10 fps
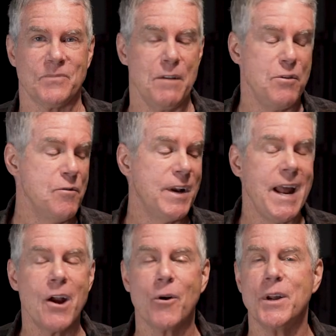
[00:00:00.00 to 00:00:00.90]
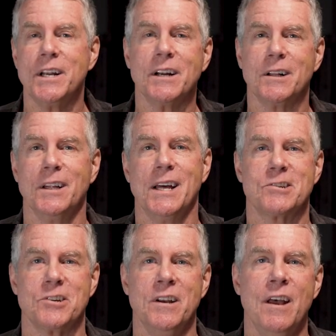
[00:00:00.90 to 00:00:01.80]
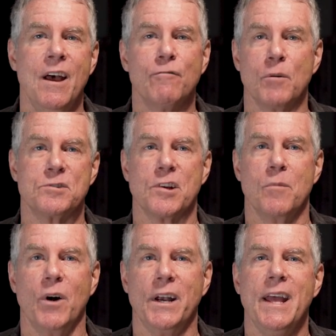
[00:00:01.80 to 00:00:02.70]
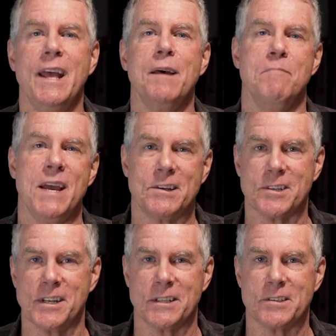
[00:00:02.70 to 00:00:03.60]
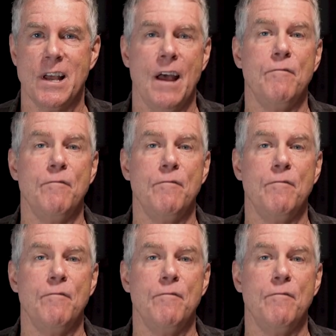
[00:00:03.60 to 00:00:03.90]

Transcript: If you've inherited a collection from someone, it makes sense.